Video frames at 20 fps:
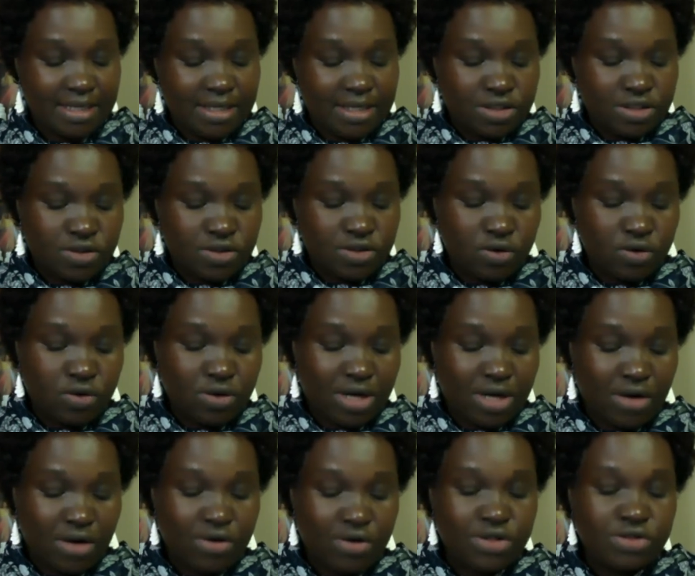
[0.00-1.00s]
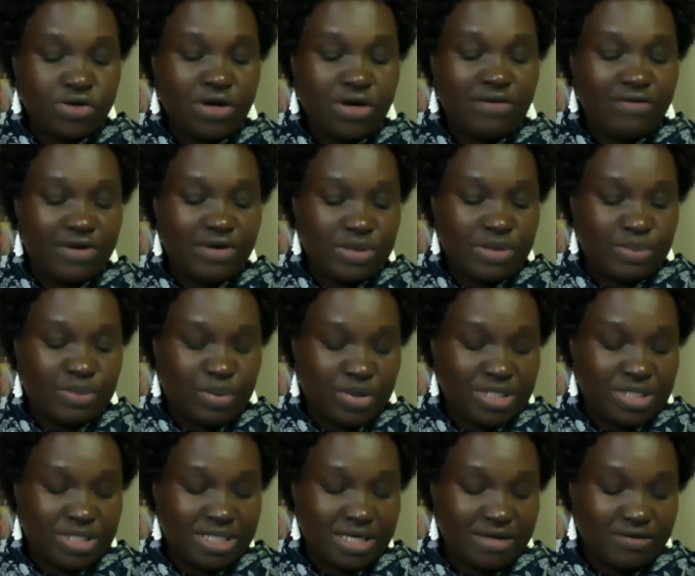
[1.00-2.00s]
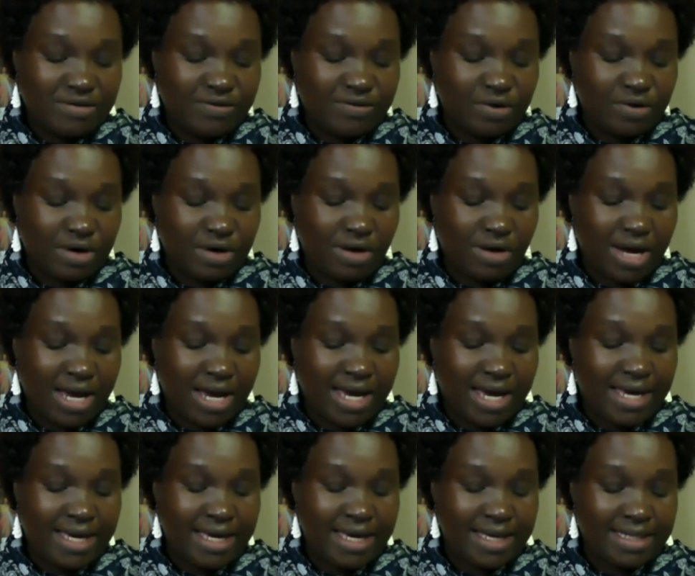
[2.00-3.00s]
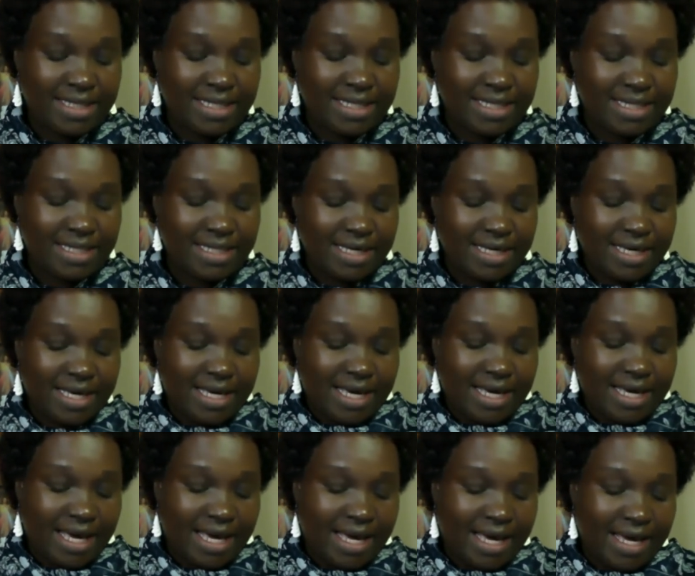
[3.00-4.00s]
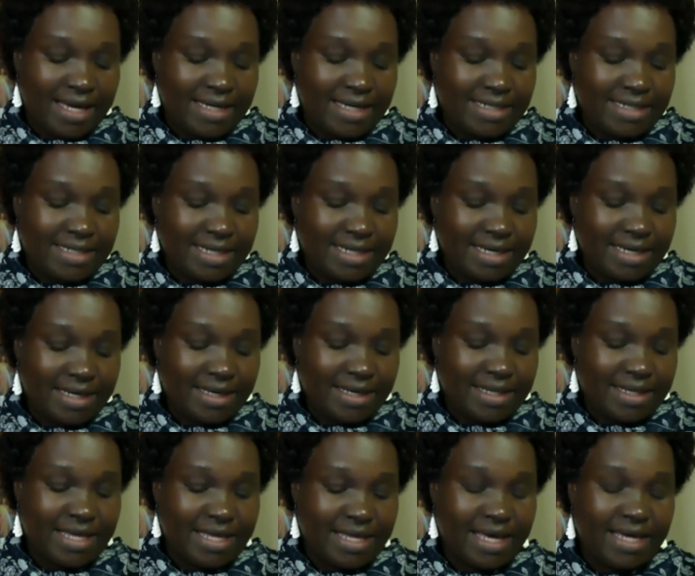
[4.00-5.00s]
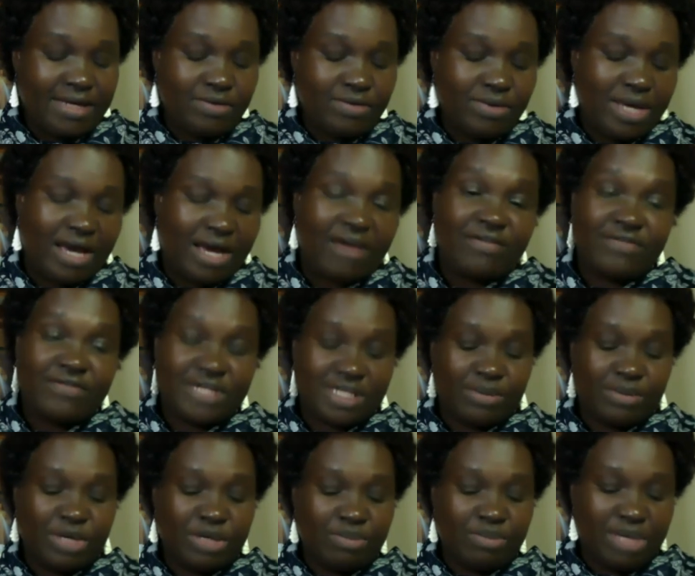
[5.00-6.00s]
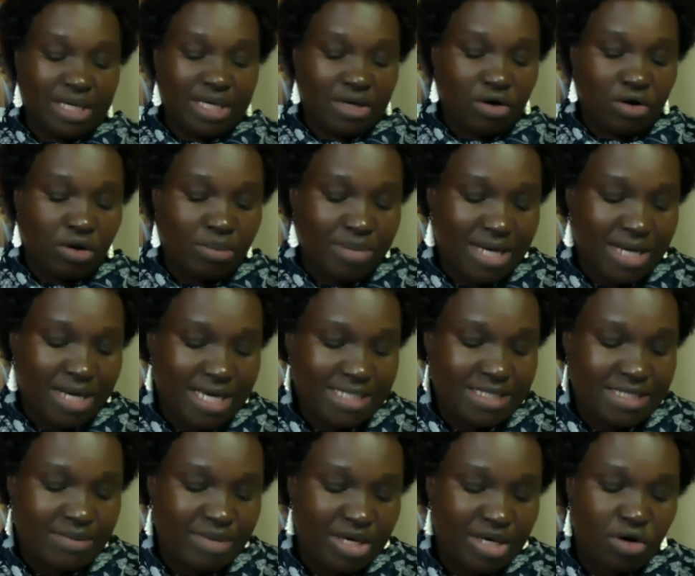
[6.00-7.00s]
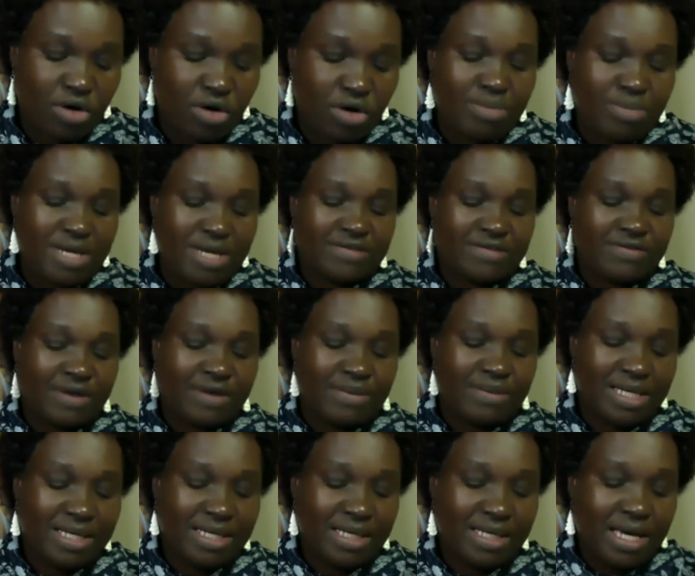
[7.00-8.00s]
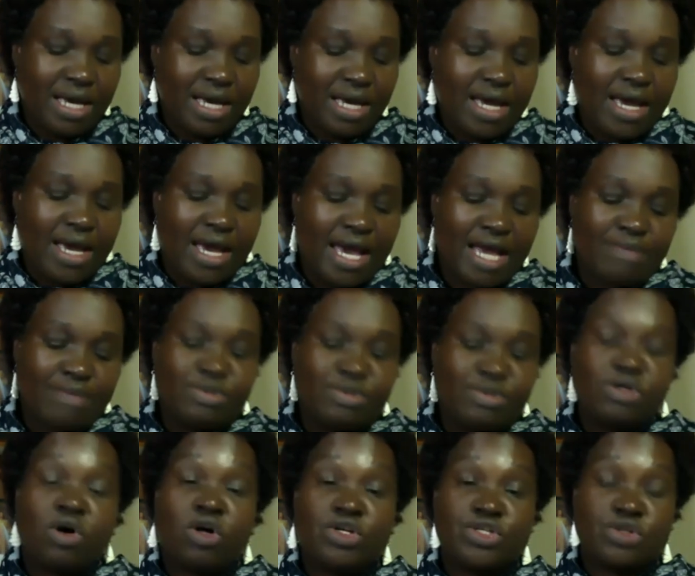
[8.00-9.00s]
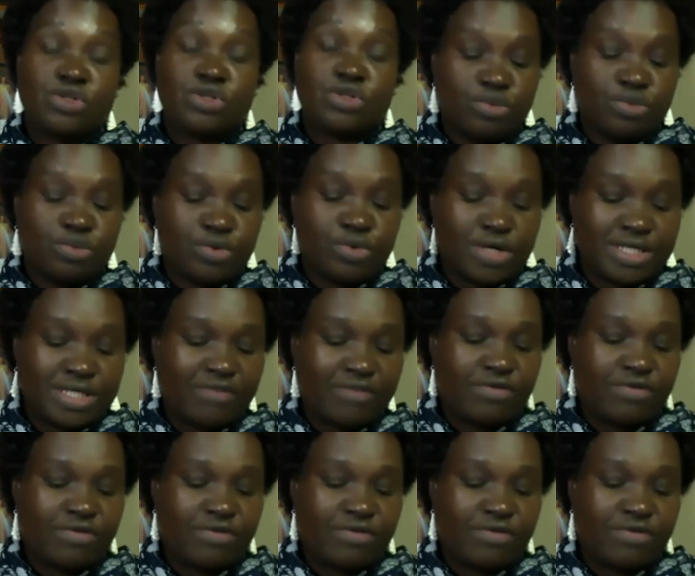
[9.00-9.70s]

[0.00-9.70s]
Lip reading: So carotenoid, very important for our eye health. And then we have vitamin B complex. The B complex family help also to protect